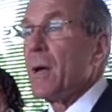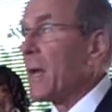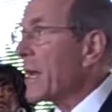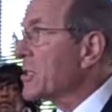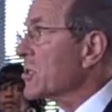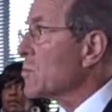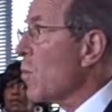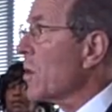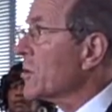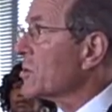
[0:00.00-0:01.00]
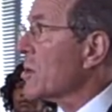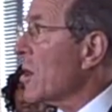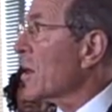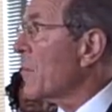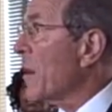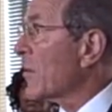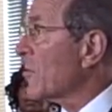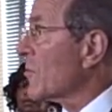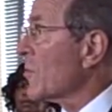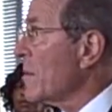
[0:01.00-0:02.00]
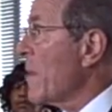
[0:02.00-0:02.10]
And I just want to talk about the 3